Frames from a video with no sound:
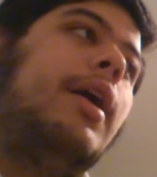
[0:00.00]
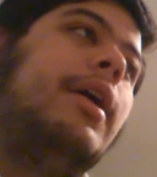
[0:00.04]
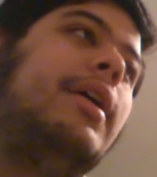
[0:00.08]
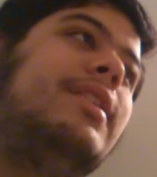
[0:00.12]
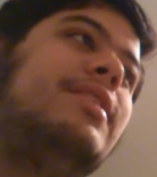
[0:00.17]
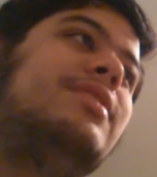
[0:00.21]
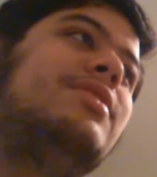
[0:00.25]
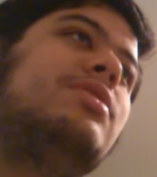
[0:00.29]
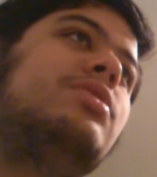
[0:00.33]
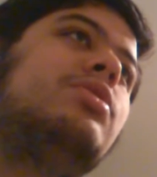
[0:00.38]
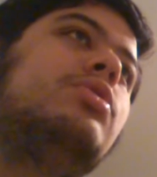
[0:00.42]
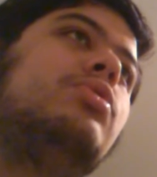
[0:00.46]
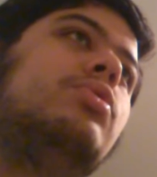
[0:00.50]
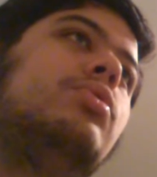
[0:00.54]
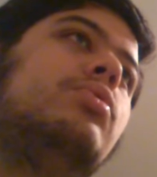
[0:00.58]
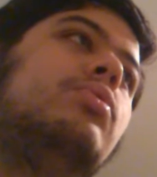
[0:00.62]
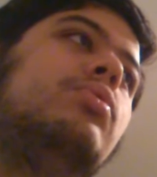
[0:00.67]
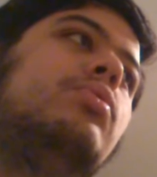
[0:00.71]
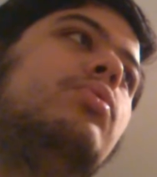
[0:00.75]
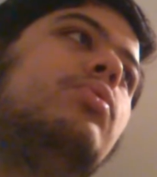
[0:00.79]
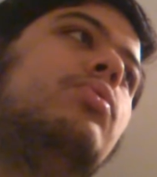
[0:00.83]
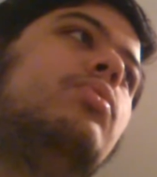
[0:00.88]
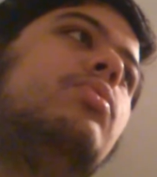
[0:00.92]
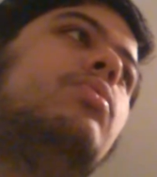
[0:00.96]
it's
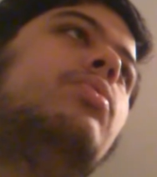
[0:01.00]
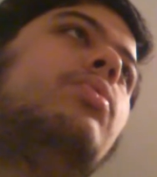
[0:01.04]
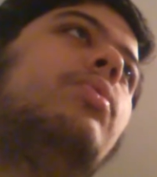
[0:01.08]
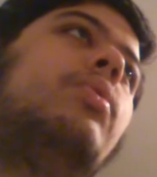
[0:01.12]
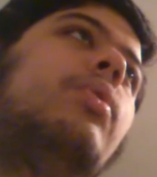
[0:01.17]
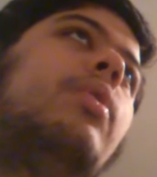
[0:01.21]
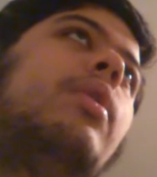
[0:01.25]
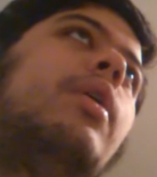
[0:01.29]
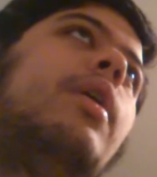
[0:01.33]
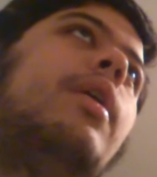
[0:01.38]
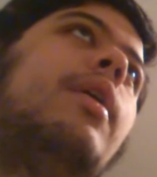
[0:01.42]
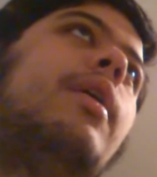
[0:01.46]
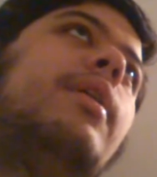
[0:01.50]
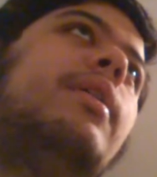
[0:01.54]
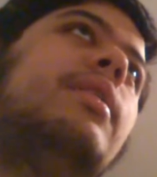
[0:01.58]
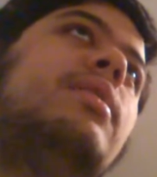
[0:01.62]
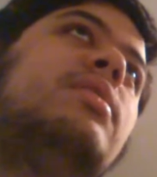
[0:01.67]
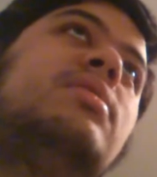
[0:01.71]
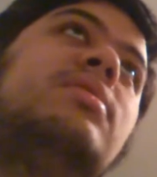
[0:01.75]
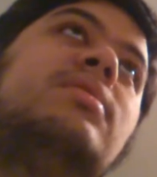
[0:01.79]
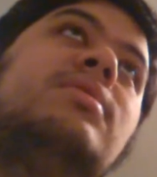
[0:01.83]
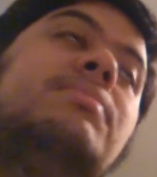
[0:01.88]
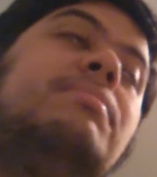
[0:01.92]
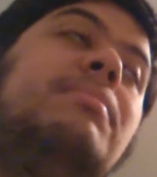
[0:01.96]
to
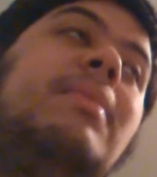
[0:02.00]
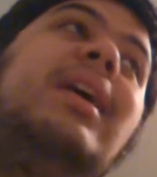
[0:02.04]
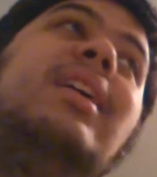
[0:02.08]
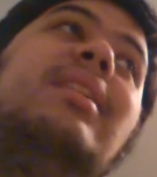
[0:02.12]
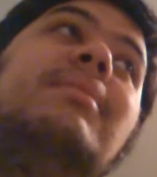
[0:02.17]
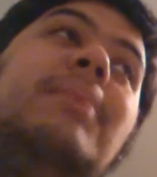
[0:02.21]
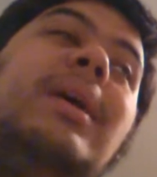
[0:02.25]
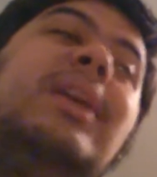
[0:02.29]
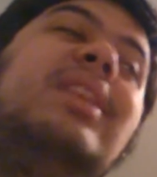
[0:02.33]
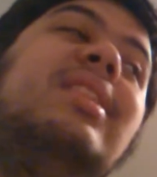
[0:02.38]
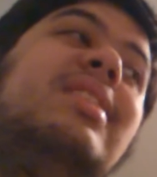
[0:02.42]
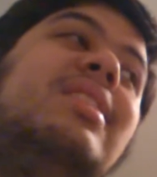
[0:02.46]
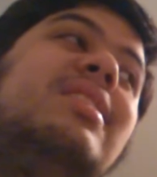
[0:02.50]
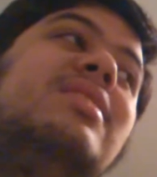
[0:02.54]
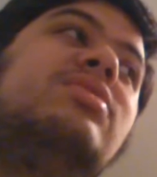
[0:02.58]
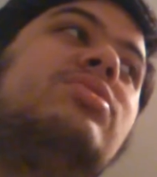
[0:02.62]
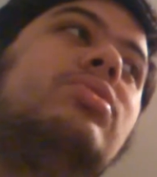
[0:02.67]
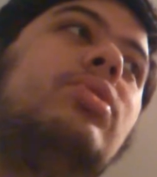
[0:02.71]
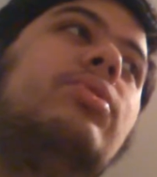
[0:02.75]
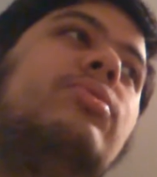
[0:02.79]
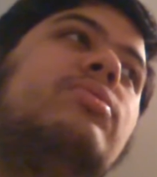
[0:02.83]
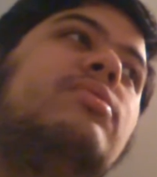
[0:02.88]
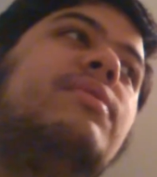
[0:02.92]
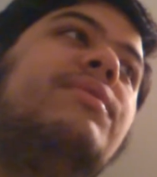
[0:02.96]
it's ma mainly
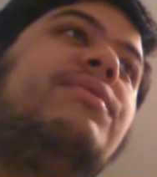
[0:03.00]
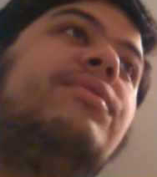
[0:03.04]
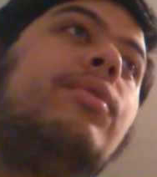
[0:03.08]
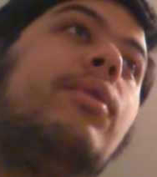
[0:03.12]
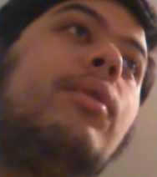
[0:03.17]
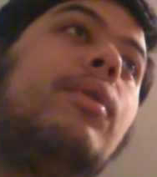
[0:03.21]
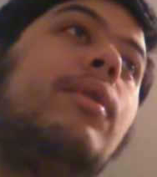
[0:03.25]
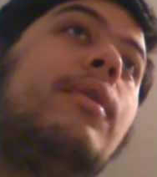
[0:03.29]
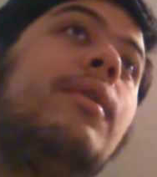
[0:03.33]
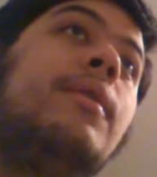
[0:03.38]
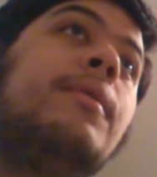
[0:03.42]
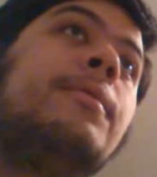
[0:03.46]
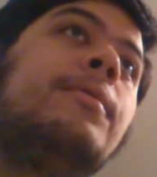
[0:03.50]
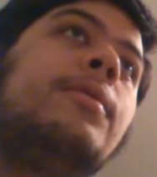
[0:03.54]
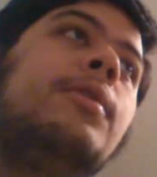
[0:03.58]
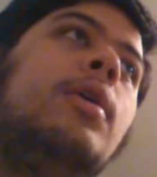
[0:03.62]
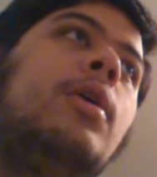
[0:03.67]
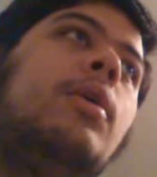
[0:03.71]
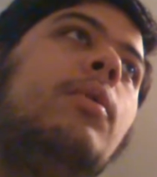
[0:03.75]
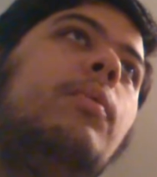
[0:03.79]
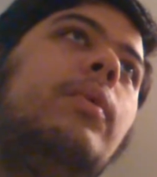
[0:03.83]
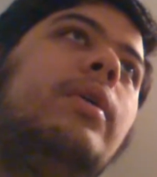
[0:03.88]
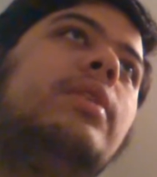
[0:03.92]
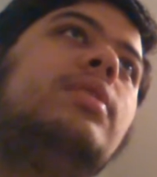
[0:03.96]
serves for
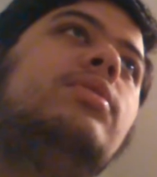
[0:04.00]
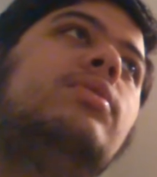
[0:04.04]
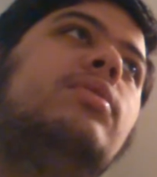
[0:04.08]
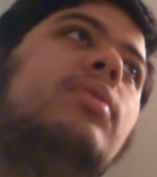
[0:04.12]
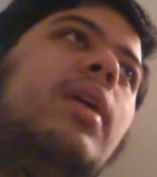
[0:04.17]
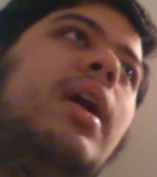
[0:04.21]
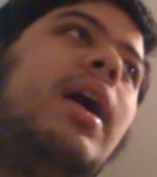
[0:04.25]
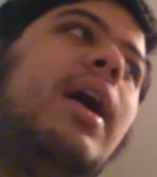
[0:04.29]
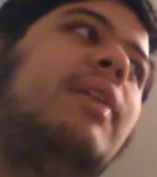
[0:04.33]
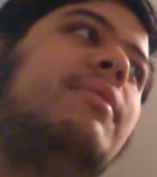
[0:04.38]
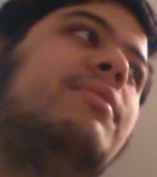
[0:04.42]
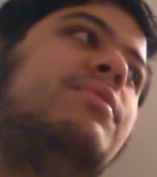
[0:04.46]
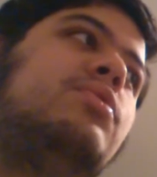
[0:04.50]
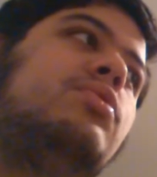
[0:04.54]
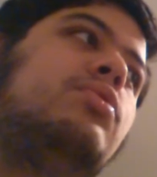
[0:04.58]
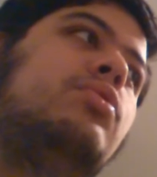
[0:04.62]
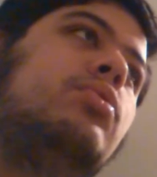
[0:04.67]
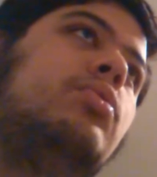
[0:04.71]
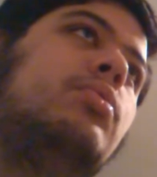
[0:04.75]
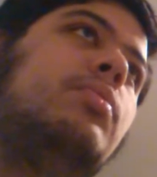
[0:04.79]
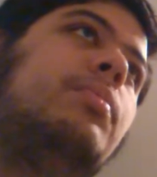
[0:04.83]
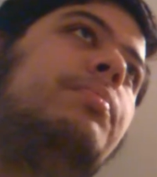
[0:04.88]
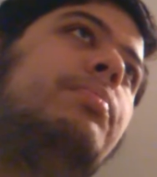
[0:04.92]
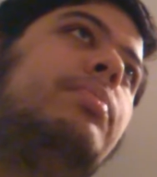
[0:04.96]
when you have
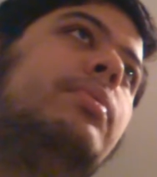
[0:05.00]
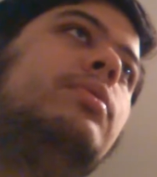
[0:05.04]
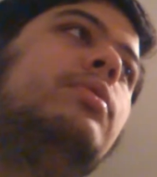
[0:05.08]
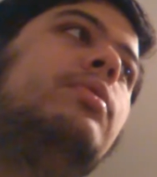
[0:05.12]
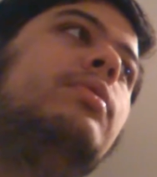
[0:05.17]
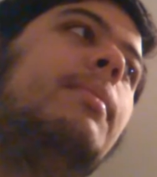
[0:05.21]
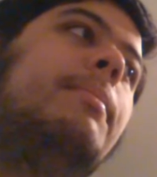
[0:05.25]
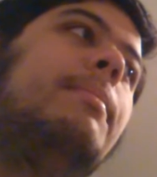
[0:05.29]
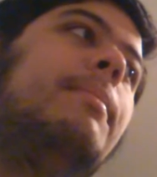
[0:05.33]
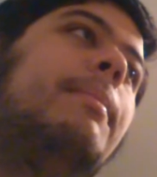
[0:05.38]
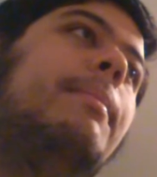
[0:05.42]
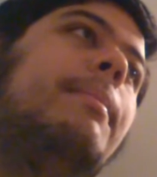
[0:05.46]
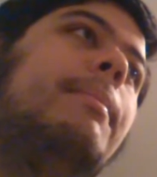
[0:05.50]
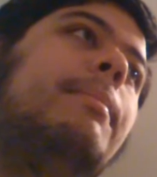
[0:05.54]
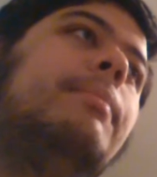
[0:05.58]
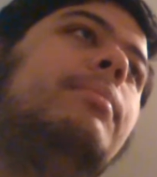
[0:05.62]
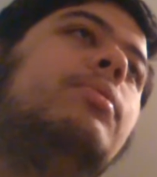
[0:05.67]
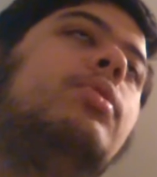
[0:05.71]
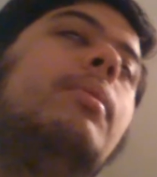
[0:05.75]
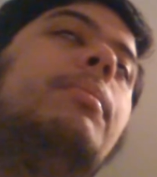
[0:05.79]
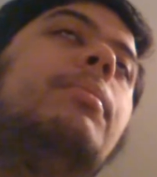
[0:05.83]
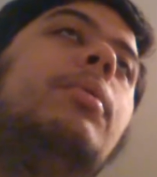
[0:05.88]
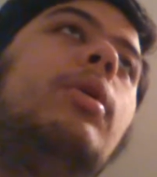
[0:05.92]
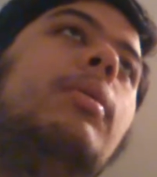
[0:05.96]
to put the,
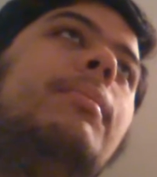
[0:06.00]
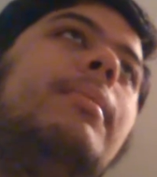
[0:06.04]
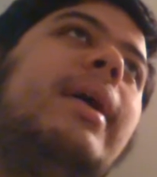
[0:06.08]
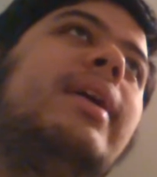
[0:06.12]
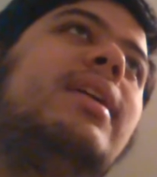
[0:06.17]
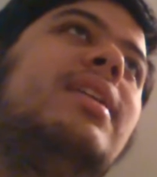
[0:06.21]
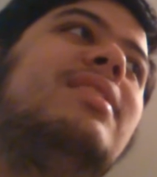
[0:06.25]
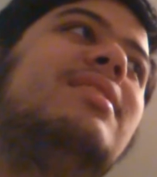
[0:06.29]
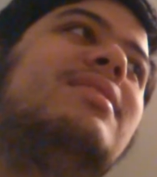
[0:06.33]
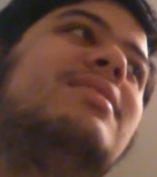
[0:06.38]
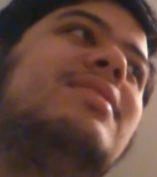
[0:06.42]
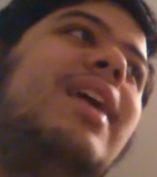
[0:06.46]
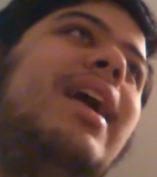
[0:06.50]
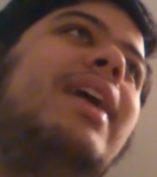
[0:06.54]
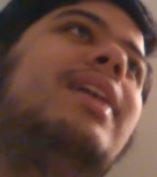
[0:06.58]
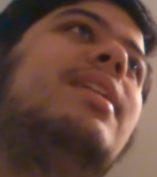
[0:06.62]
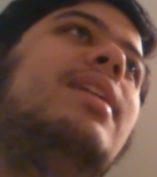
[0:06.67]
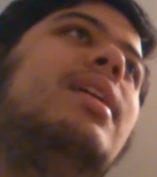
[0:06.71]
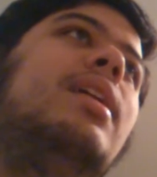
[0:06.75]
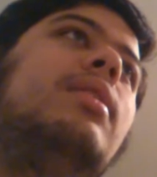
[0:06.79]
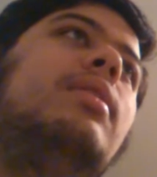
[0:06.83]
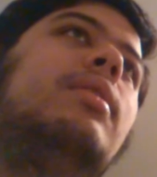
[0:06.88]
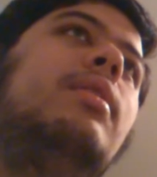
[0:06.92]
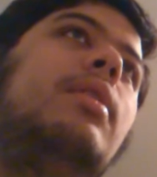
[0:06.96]
the ball back inside
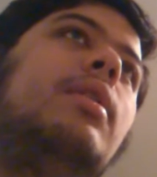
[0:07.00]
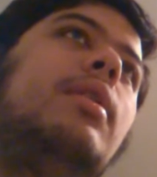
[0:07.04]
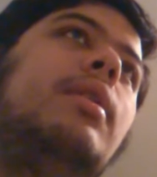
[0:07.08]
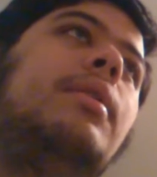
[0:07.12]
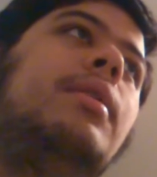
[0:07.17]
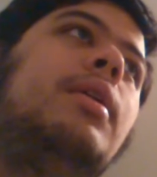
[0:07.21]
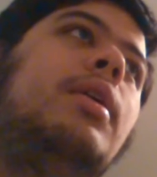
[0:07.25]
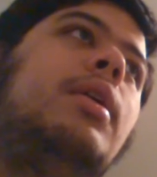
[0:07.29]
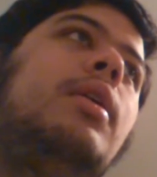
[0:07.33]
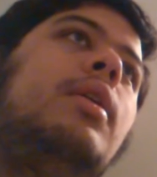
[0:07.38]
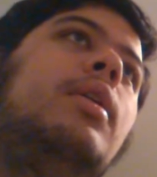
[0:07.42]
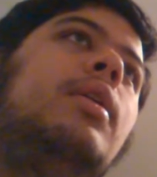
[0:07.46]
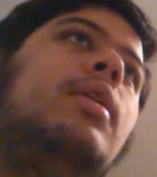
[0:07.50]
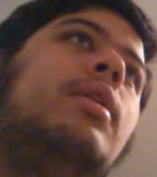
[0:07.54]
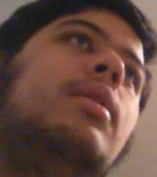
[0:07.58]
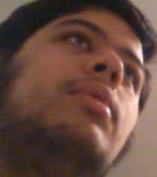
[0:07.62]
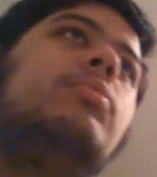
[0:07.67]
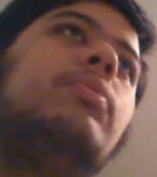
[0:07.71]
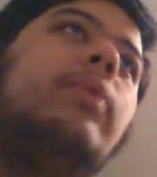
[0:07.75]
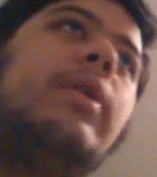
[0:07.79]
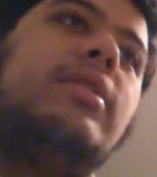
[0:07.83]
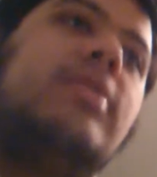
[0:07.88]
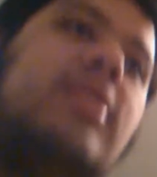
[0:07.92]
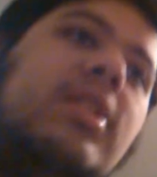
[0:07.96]

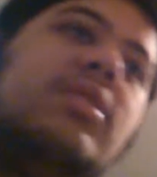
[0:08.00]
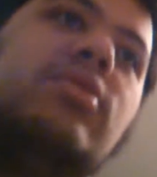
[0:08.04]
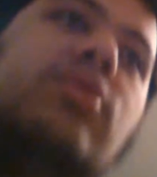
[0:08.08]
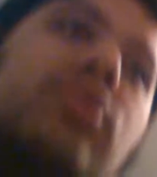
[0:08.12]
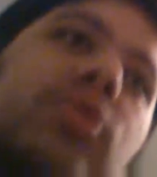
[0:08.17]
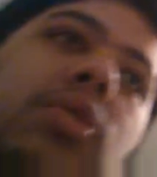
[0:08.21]
where there's